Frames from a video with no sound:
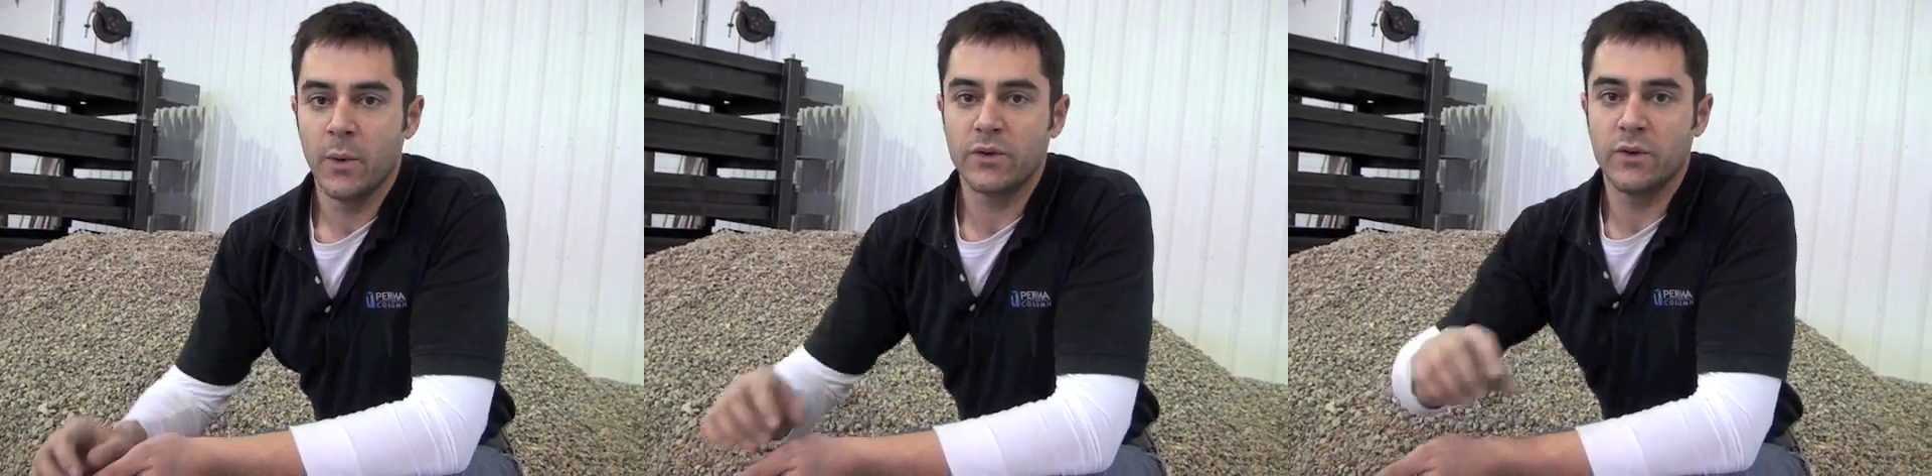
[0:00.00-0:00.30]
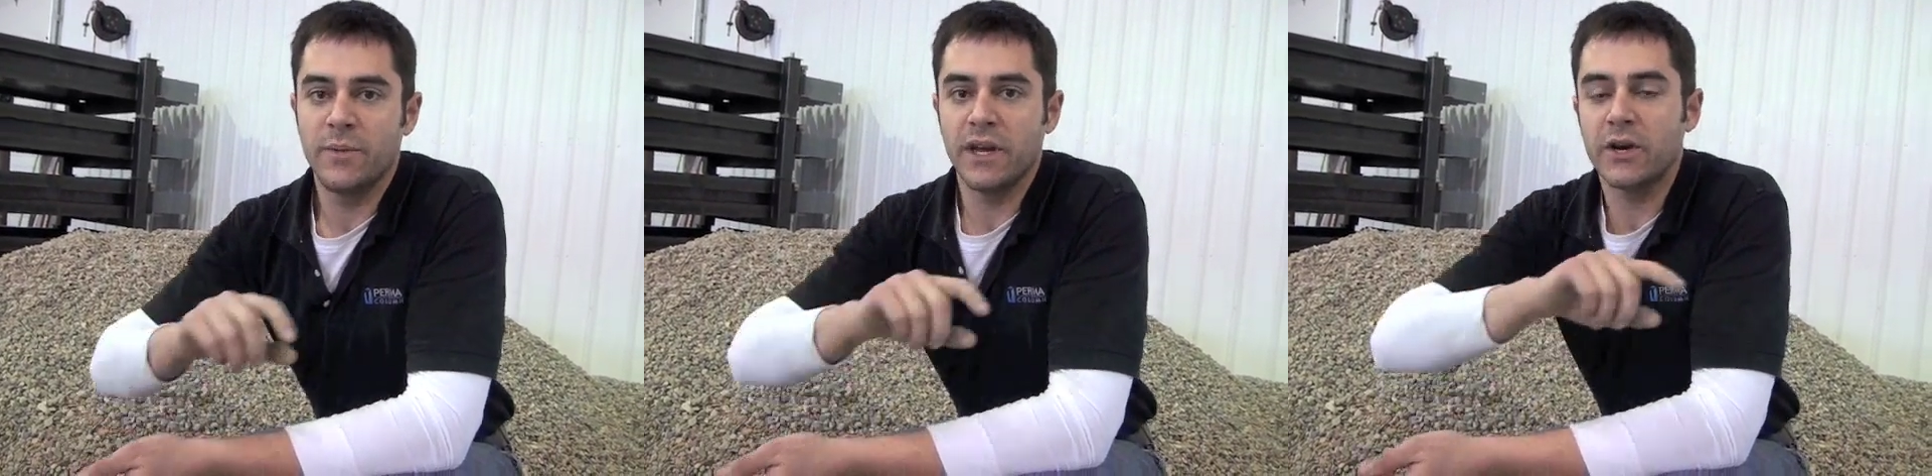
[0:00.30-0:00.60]
which
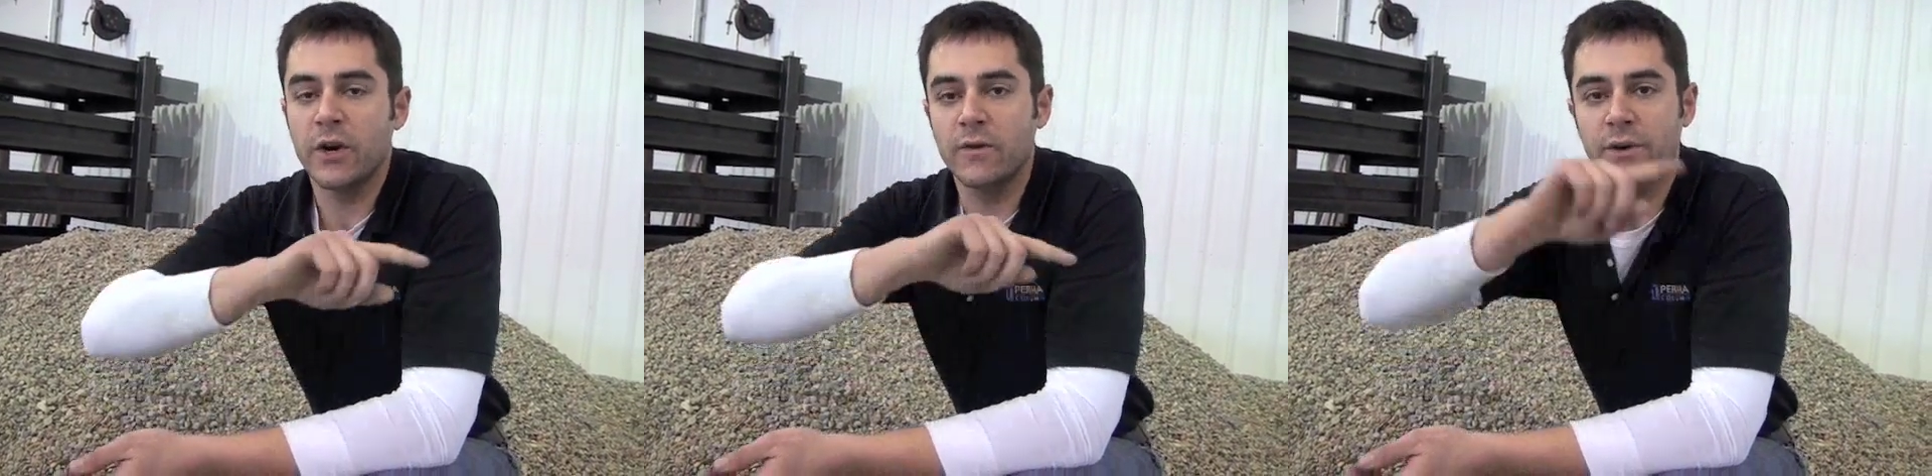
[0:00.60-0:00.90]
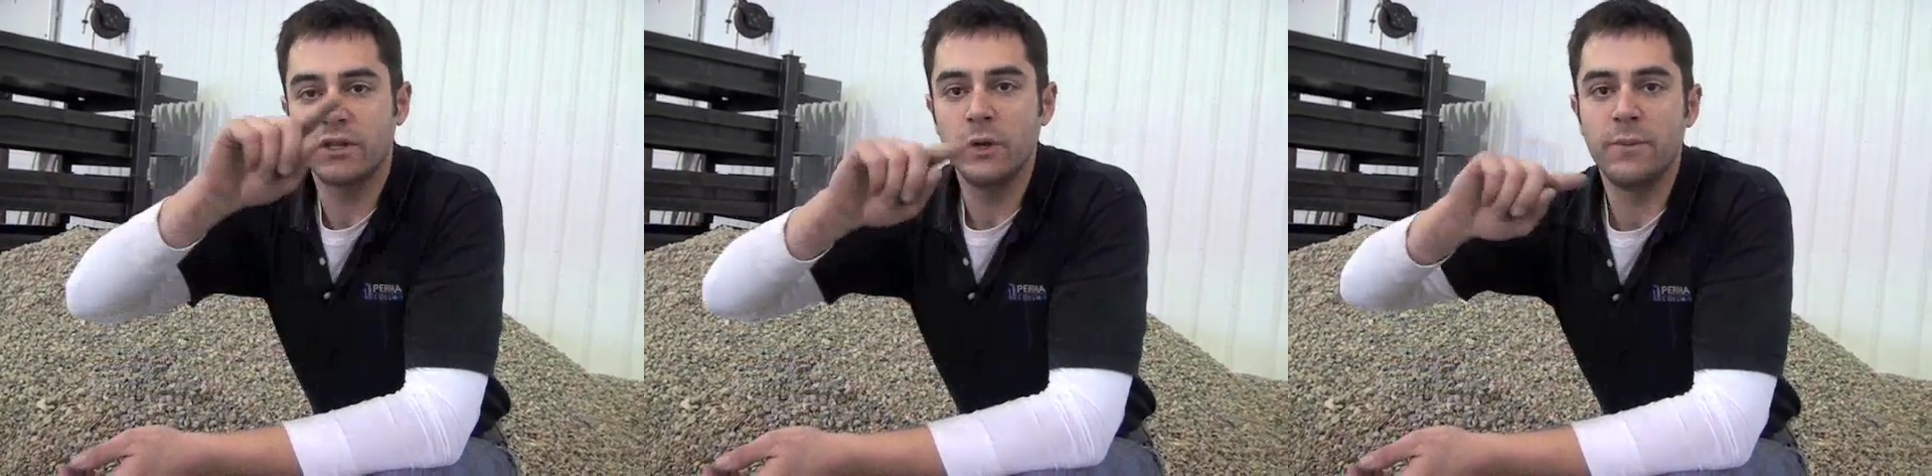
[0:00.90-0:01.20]
would be a curve
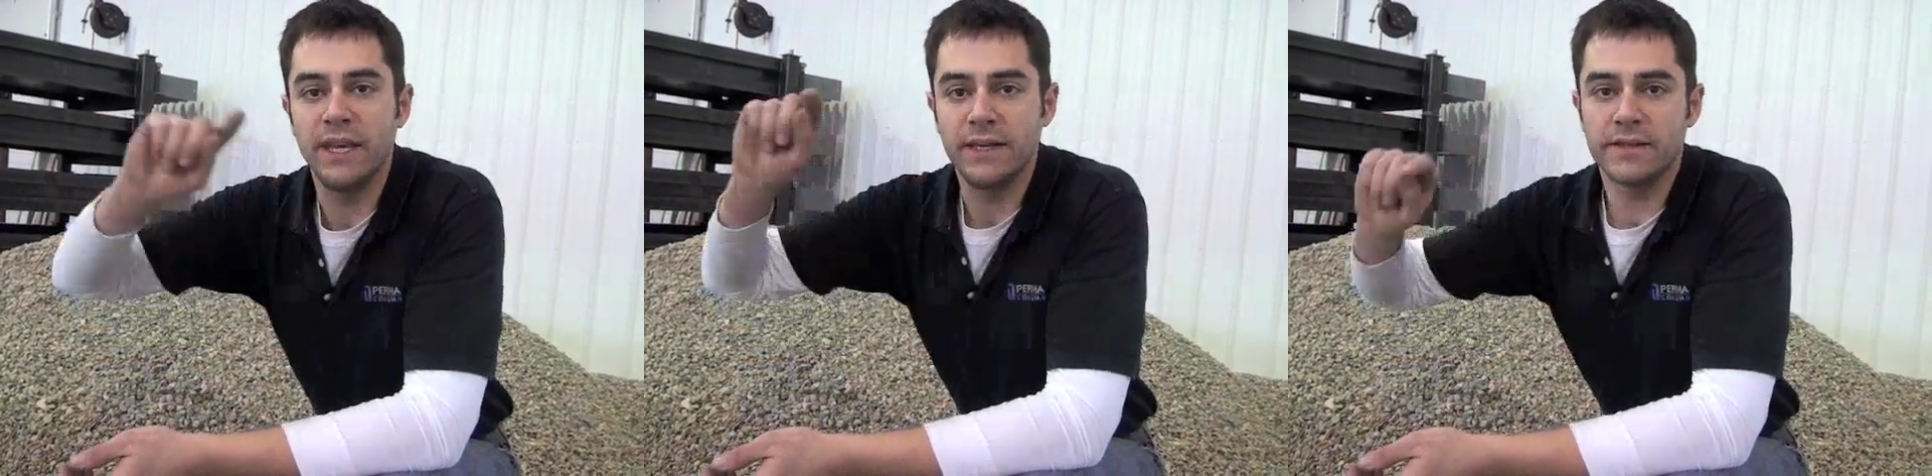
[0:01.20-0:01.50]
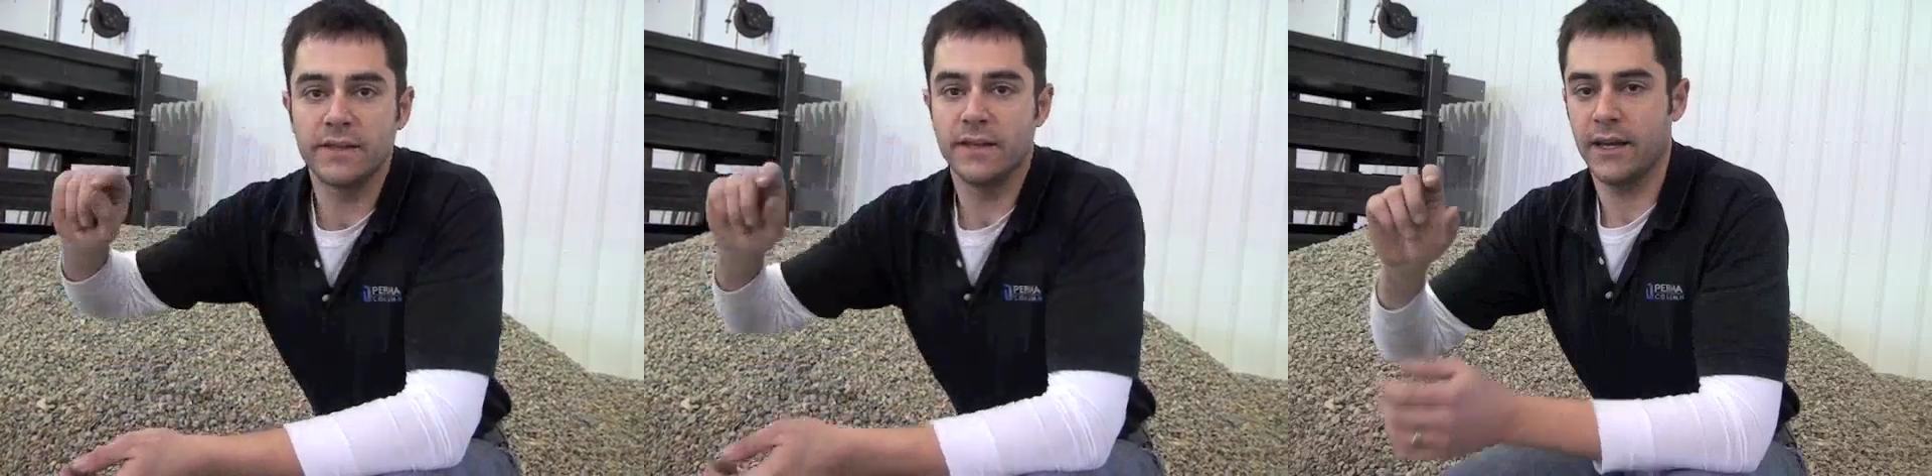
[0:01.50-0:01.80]
with two
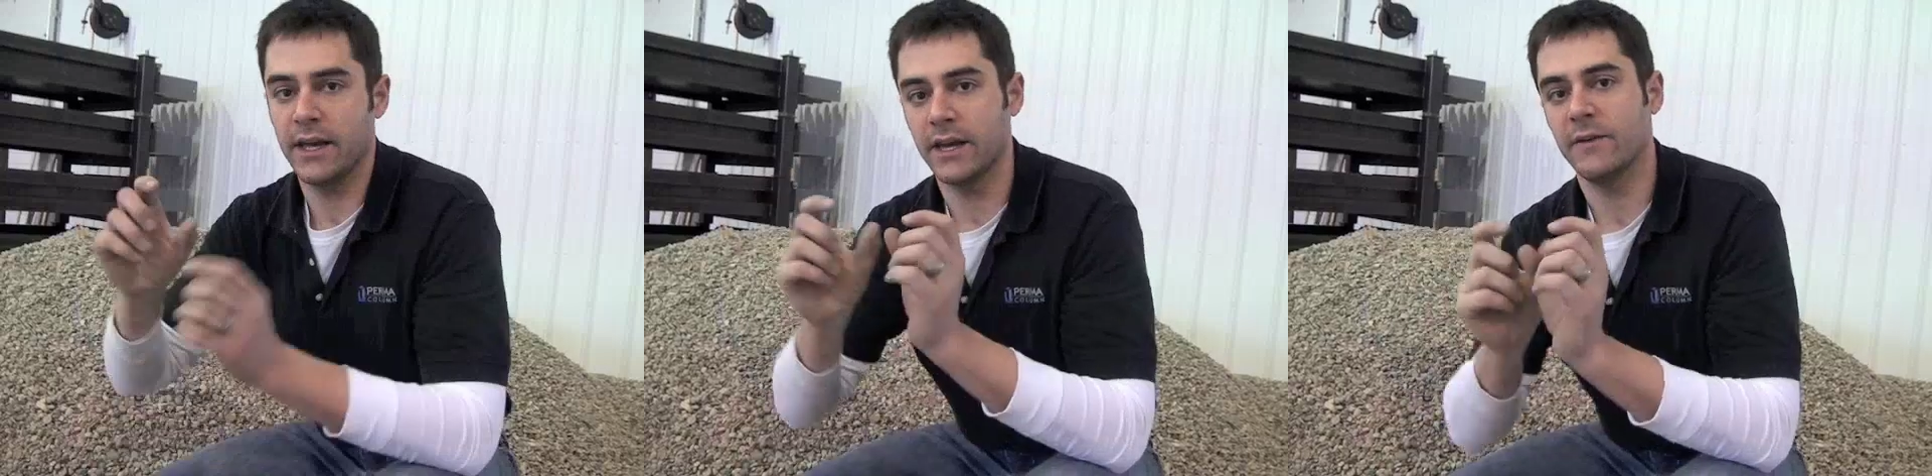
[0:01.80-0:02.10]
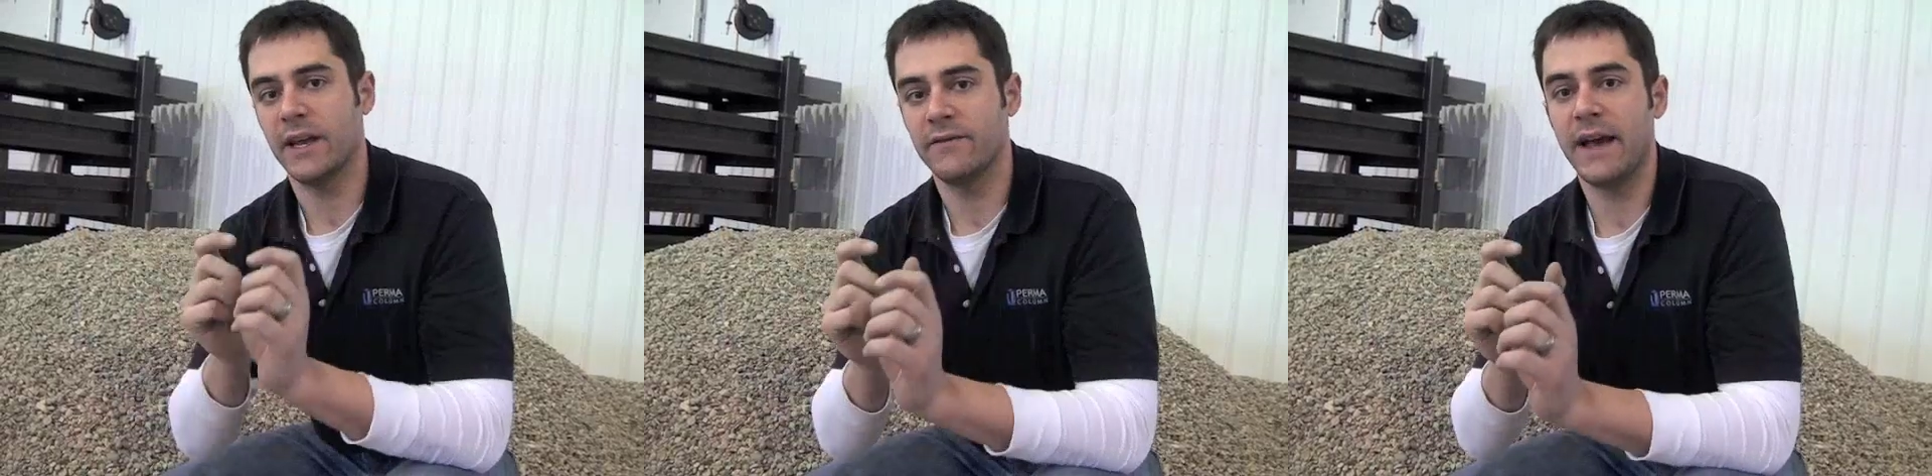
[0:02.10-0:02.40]
peaks and a,
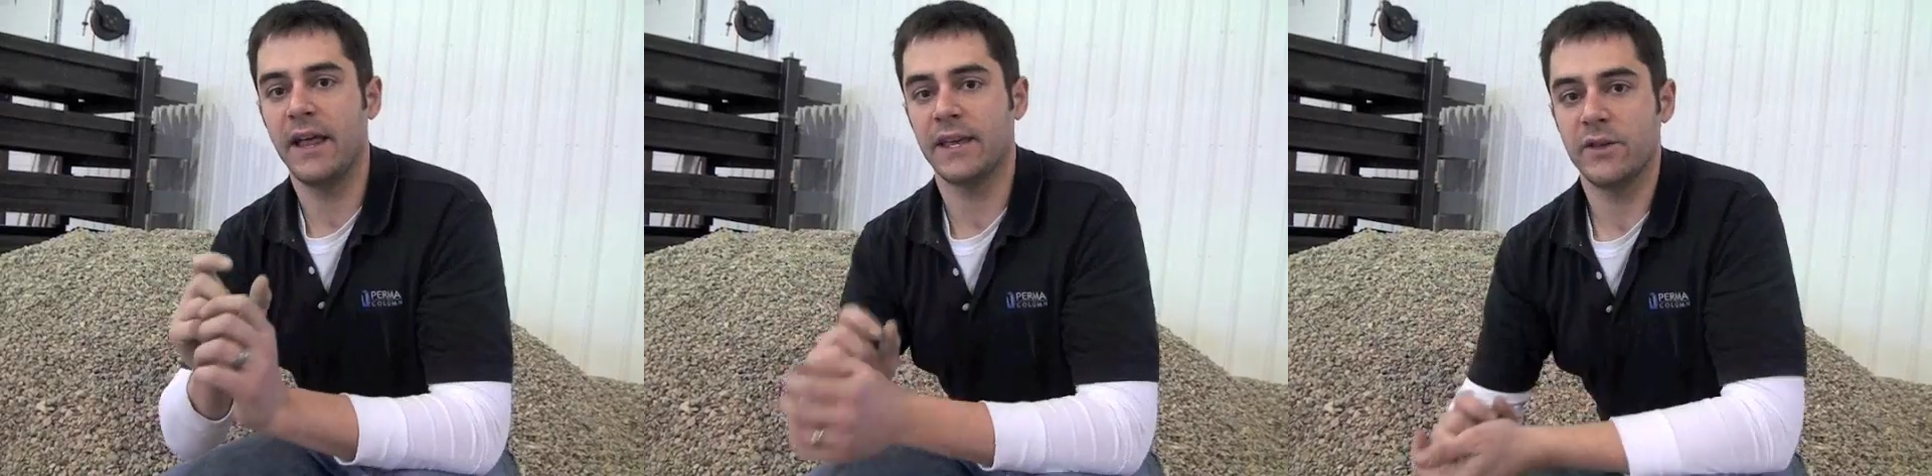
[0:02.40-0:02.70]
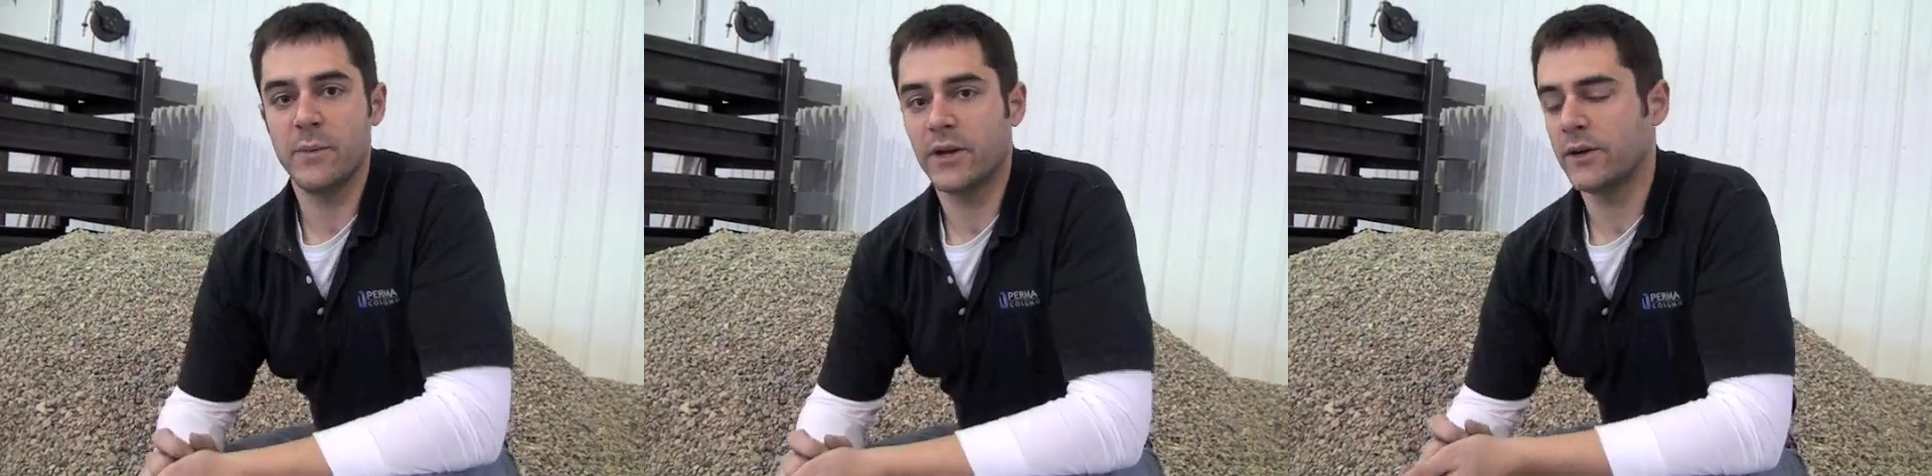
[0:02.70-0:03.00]
and a valley in
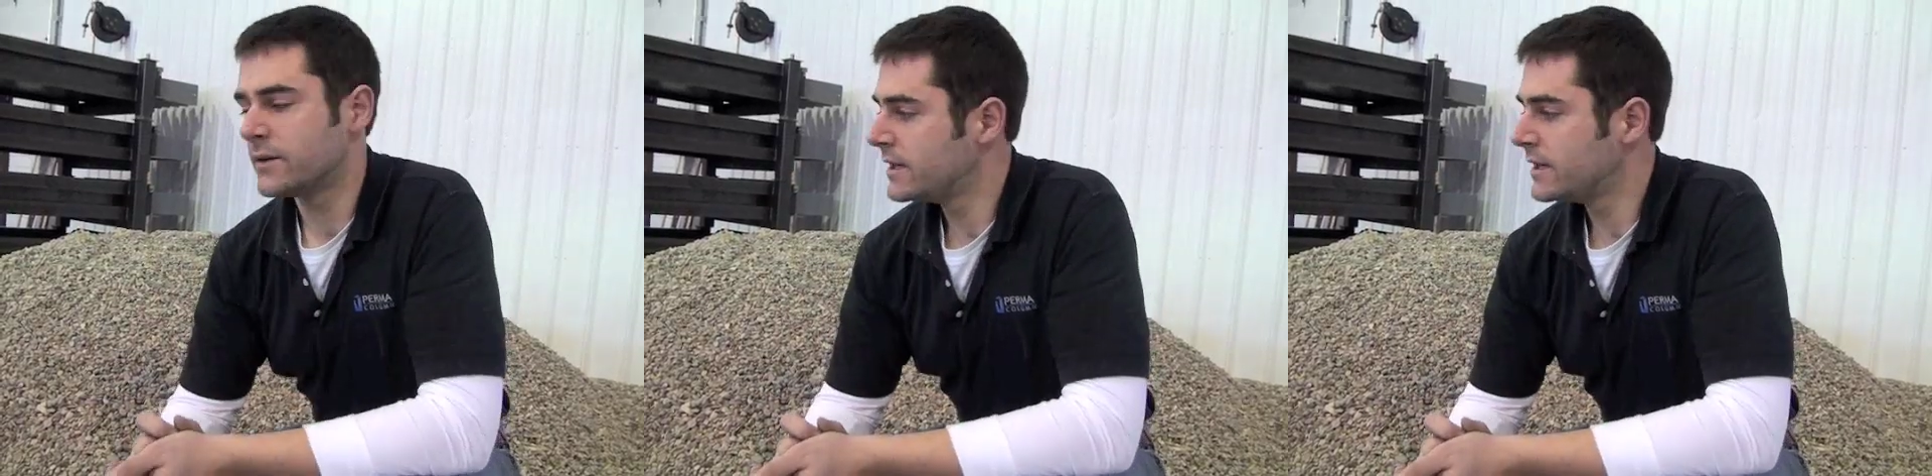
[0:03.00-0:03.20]
the middle.